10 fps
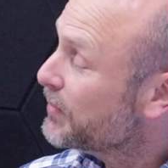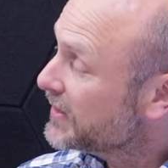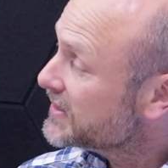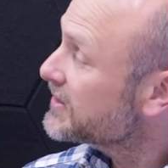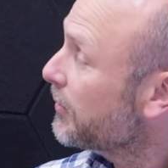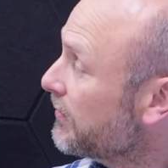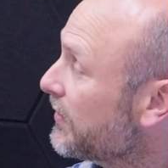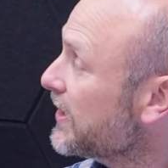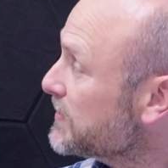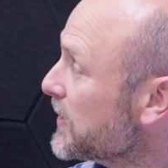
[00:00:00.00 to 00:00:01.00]
bring someone
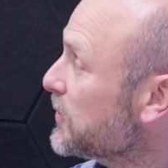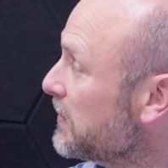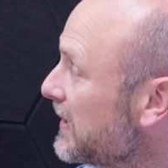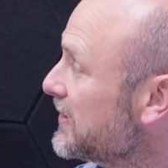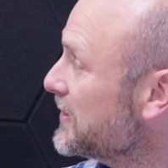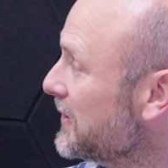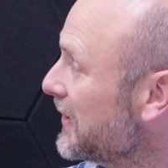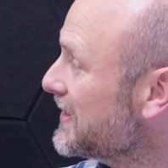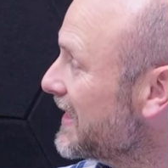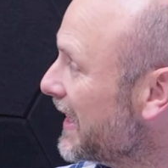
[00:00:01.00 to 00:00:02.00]
very special with me in the
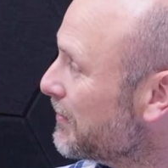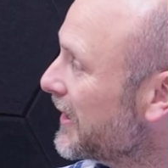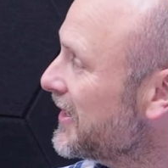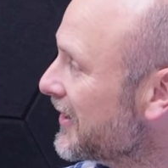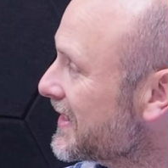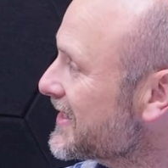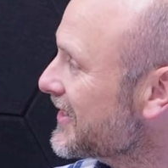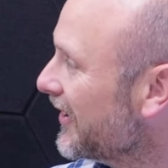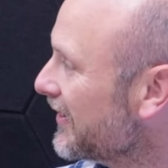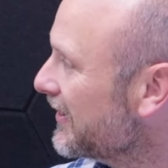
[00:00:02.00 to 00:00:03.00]
studio today. My youngest
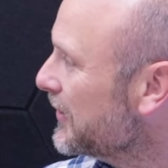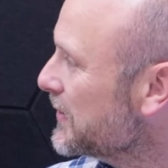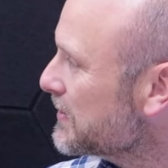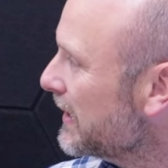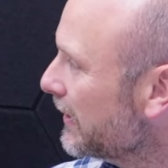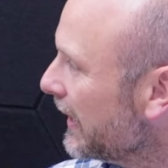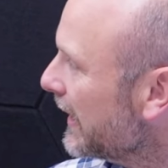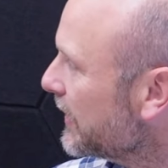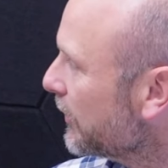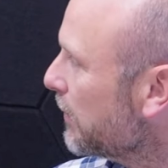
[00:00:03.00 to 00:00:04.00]
son, who's little
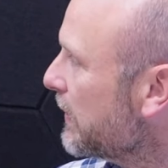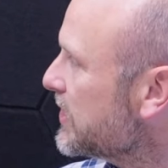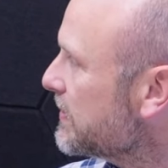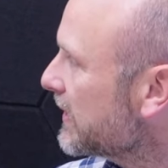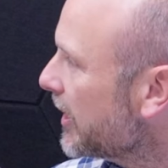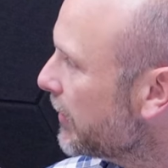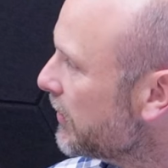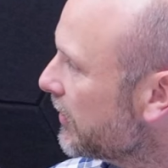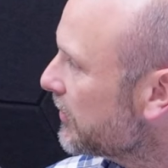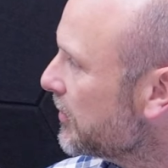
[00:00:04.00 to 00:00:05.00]
eight-year-old Benjamin, come
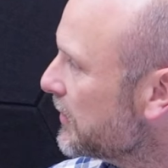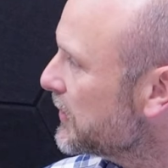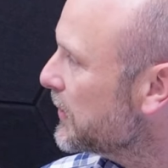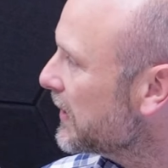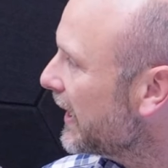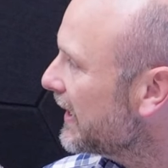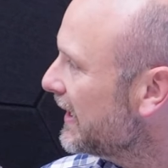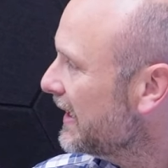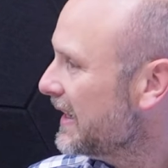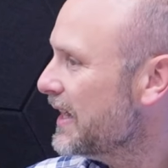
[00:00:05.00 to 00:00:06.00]
over from the UK,
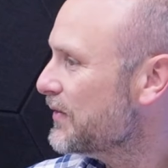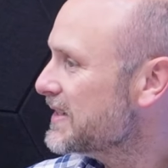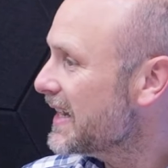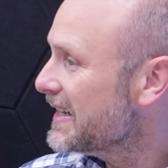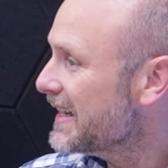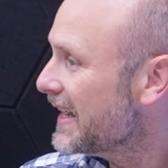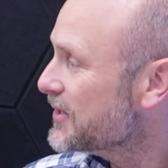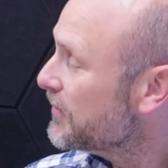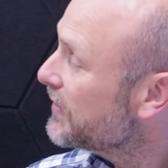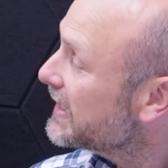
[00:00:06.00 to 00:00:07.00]
here for 10
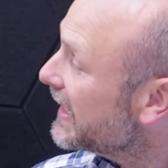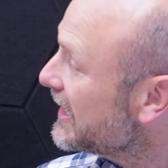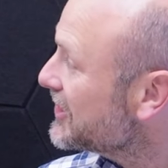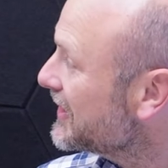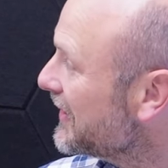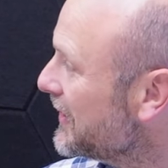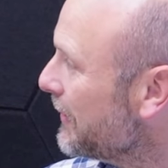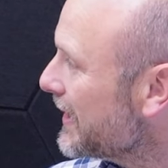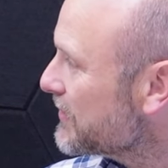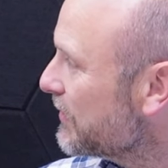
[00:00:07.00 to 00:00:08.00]
days on vacation in the
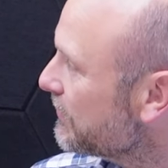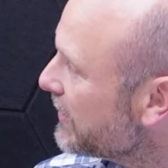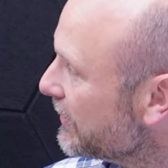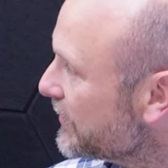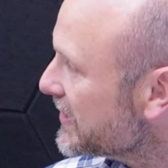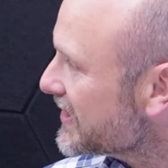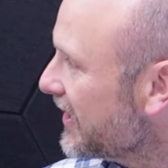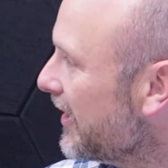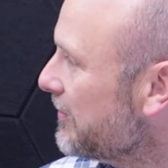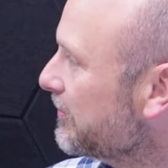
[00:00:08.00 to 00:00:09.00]
US for the very first
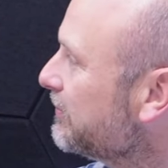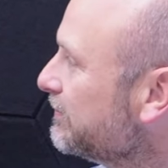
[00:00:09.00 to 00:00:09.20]
time.